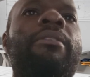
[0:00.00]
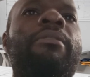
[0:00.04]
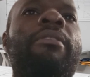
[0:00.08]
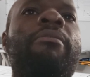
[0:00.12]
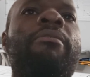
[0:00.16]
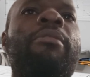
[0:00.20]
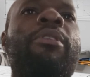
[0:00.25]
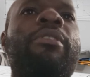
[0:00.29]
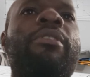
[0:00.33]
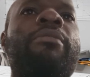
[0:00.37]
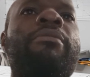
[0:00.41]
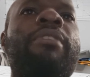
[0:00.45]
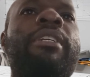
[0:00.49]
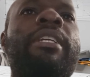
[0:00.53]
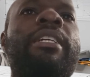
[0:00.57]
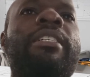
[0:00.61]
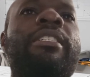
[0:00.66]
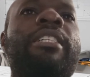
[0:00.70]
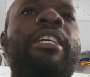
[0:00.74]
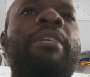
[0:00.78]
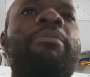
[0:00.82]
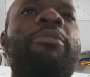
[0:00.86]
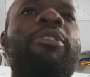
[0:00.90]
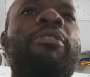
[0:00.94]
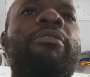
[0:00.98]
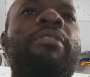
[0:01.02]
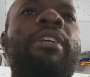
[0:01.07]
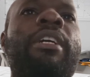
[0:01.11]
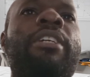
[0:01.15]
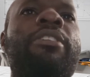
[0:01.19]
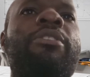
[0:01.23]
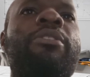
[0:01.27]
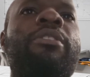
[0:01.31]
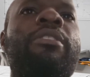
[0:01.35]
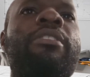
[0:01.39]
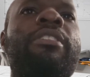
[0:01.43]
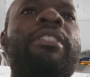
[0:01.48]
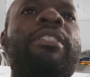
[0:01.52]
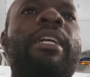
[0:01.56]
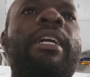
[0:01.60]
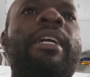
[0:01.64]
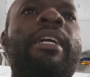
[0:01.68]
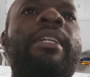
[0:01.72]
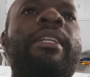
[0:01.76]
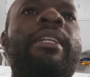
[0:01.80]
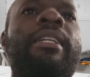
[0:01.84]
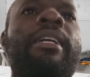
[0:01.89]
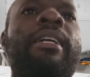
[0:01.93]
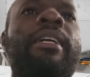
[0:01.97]
we have got various types of CAISSONs,
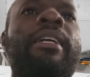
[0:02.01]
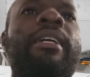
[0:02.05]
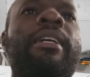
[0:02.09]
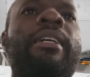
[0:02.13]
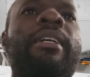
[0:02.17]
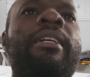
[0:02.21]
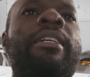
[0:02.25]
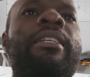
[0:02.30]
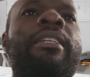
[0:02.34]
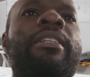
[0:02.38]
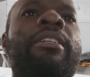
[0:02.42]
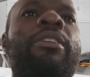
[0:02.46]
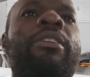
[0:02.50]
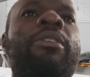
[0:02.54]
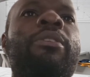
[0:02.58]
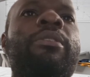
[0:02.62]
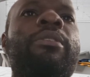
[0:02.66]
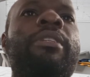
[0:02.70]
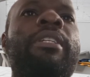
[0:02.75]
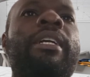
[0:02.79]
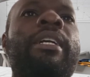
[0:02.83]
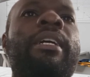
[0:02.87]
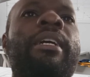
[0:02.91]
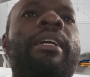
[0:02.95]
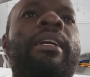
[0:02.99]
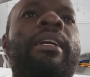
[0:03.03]
and include